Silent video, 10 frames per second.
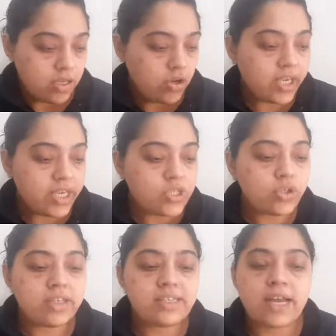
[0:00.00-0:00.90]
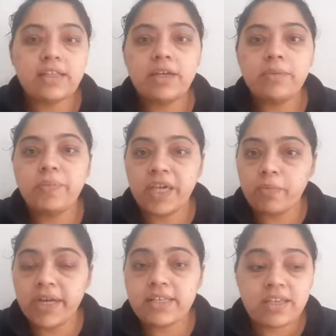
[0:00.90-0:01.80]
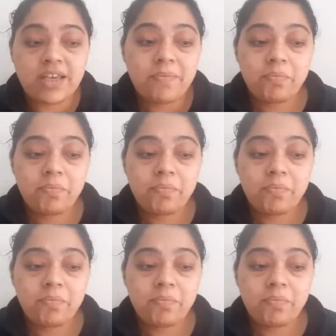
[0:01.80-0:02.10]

Okay, so these are the pigments.